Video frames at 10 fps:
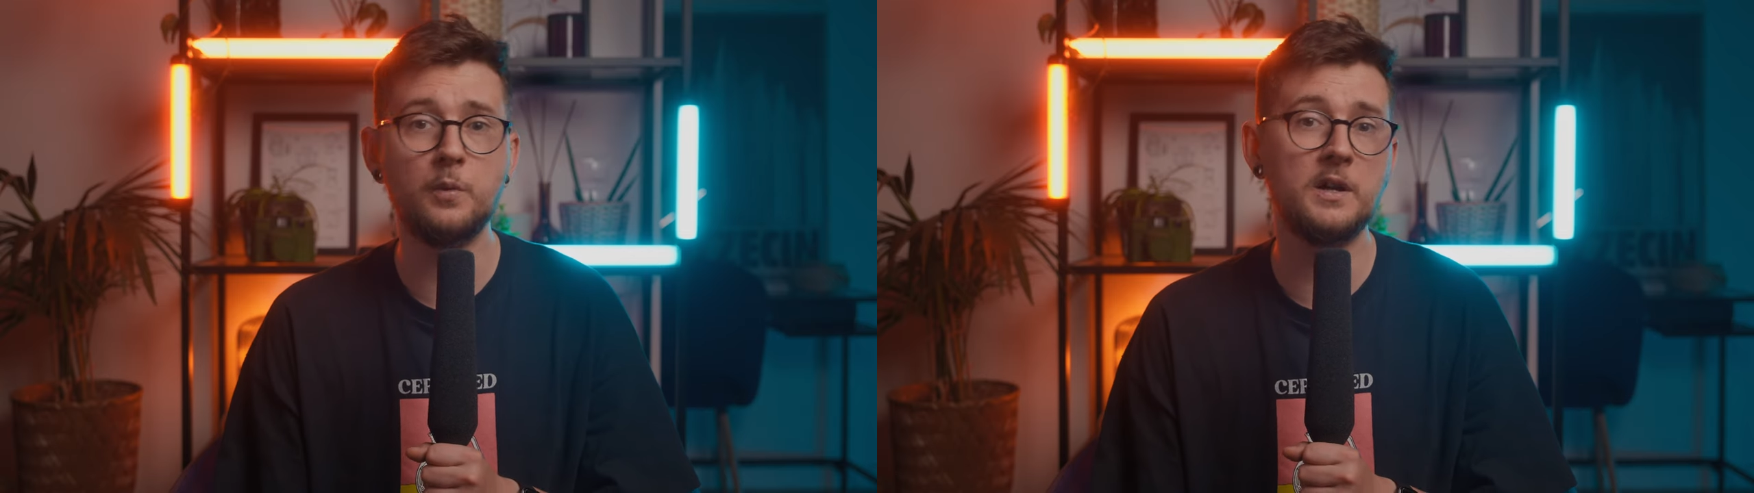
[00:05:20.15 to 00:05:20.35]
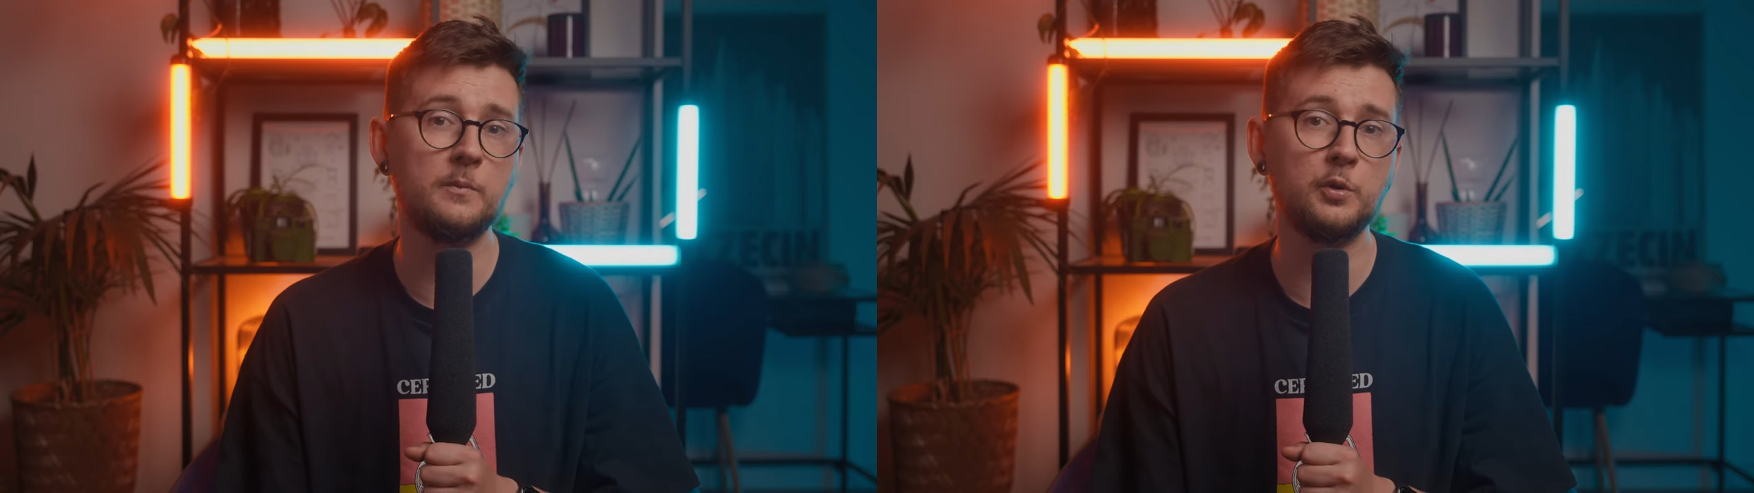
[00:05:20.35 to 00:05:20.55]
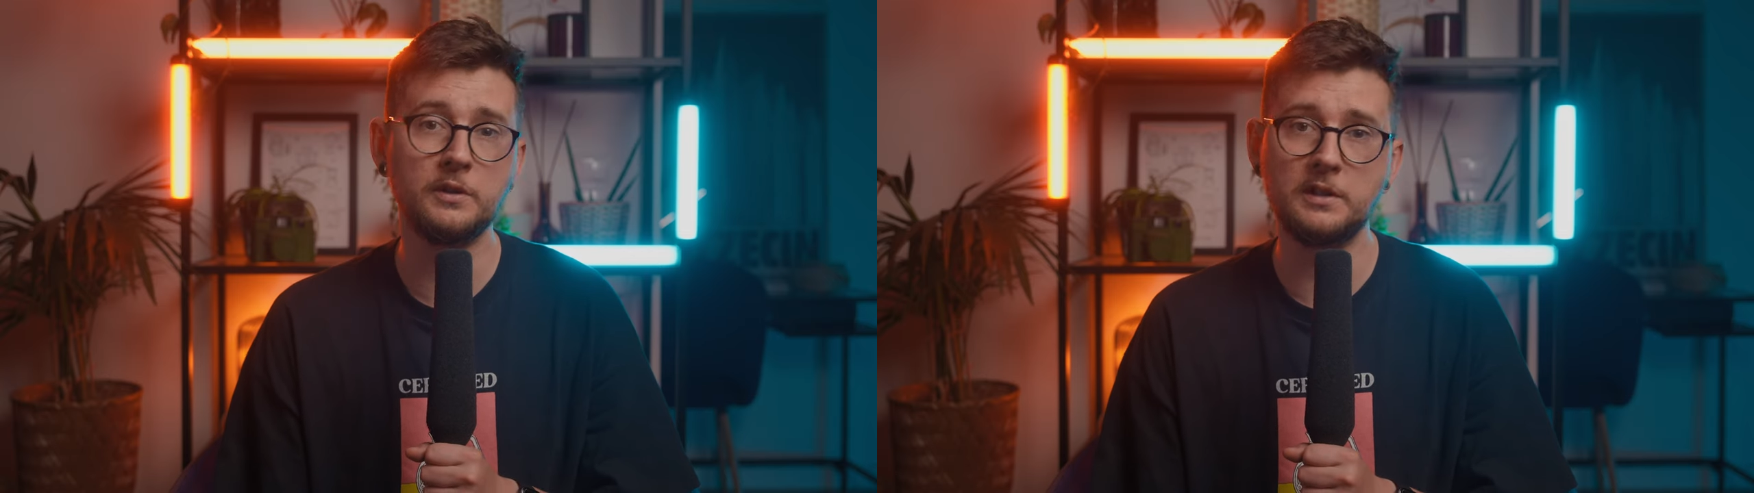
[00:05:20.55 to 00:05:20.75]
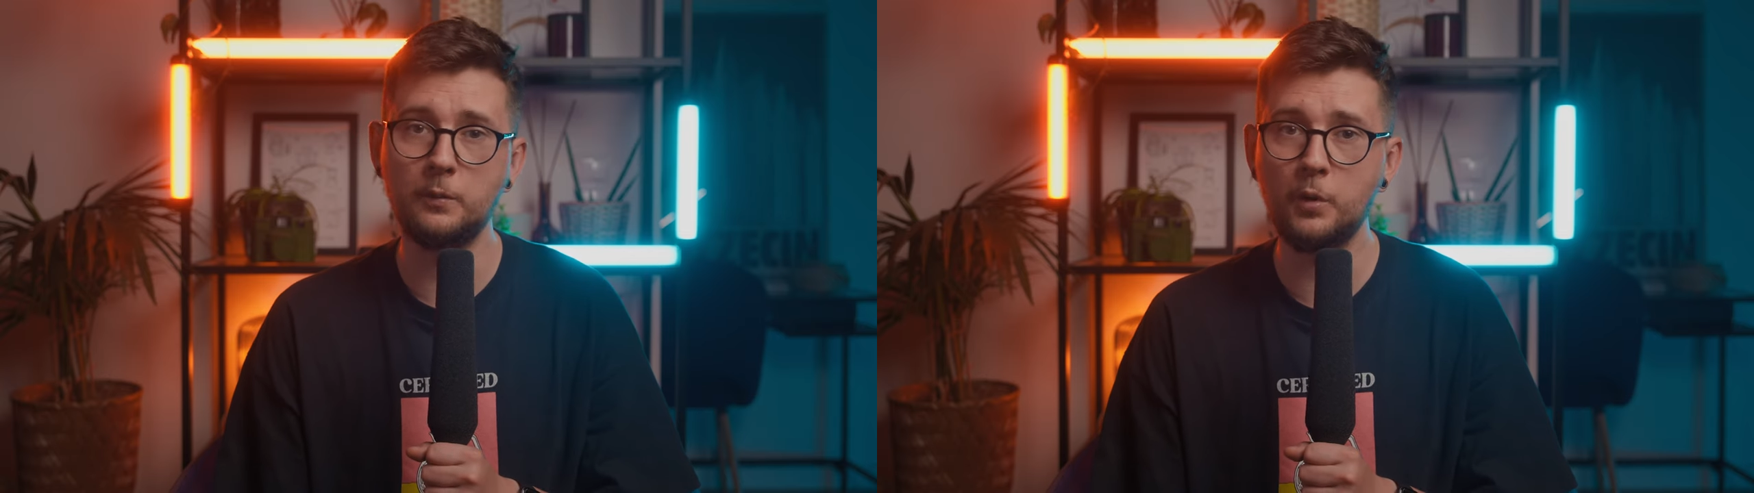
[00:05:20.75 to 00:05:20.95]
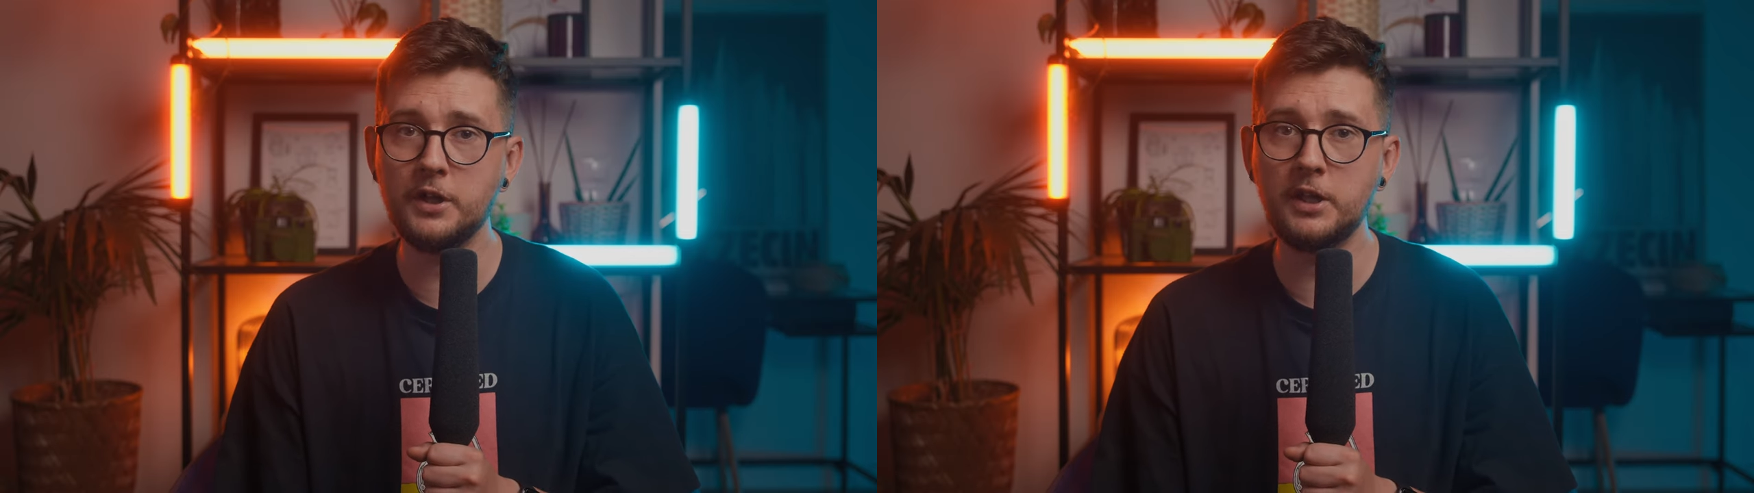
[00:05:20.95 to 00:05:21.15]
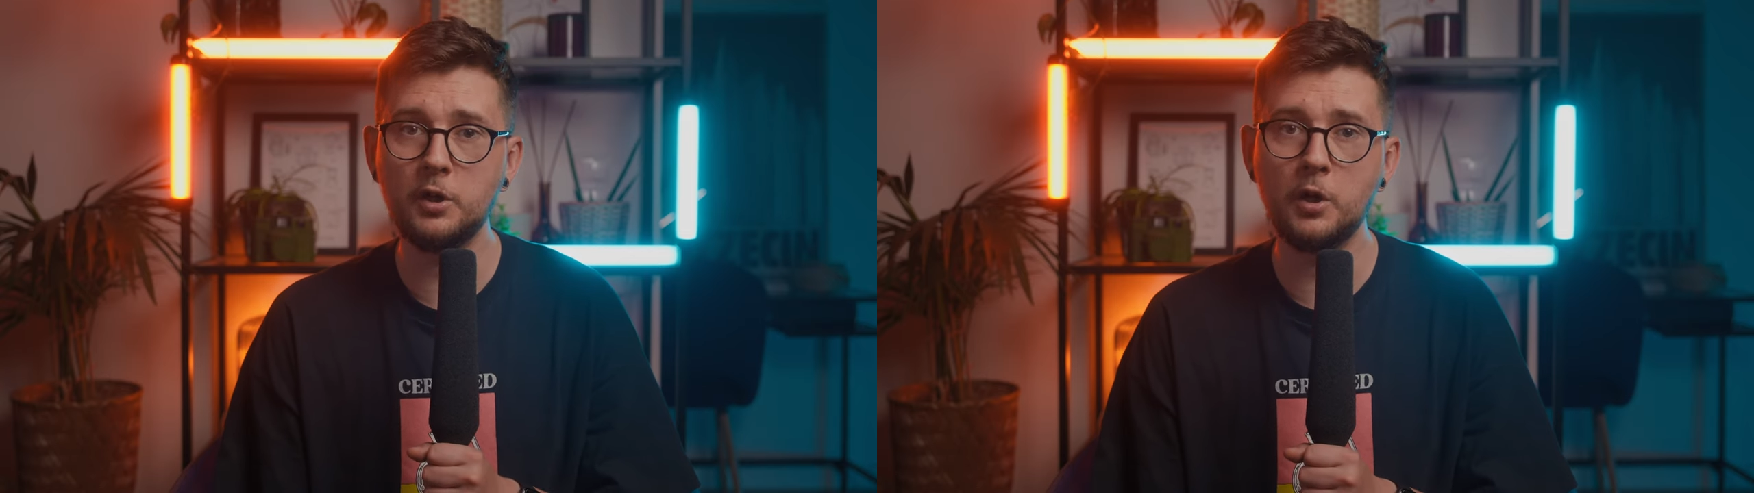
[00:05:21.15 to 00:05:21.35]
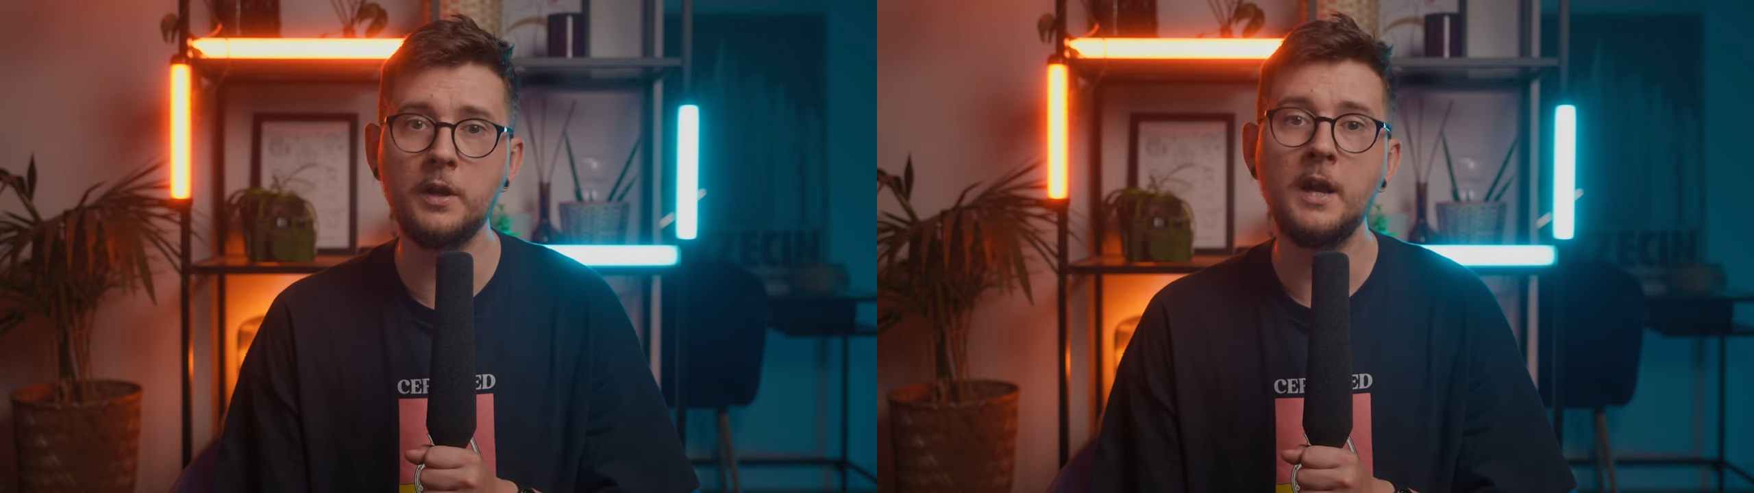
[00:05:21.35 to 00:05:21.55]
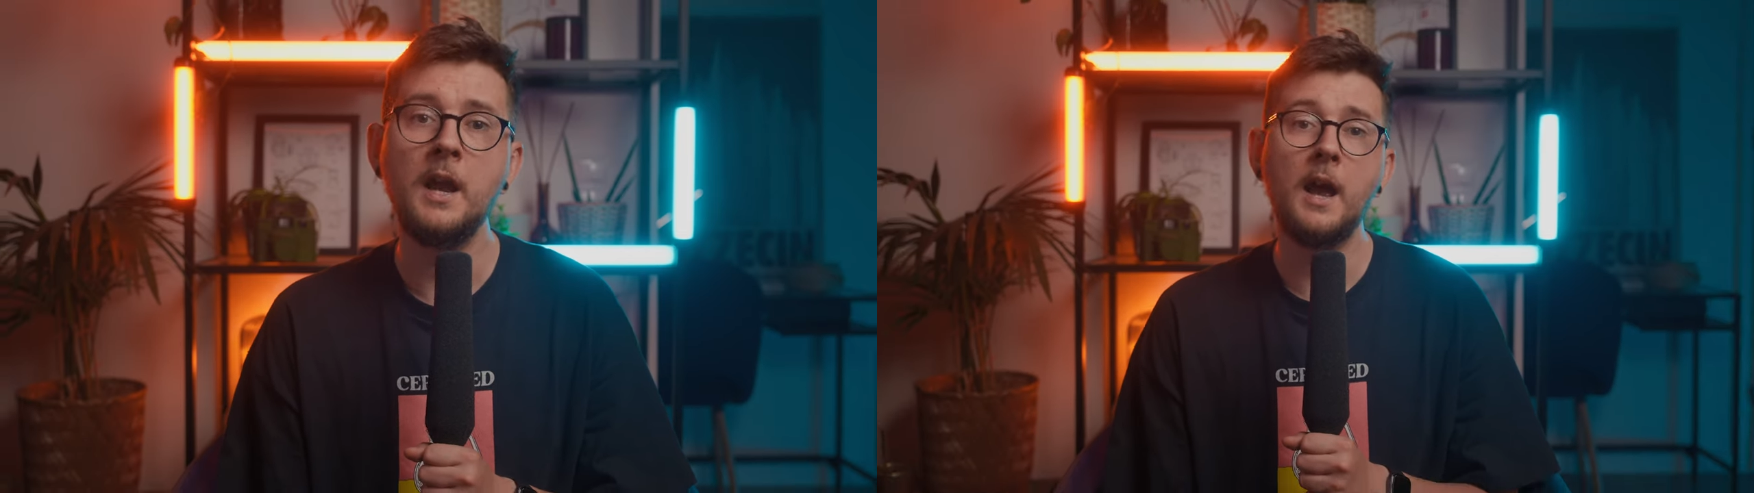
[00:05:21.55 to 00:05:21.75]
what I'm currently working on.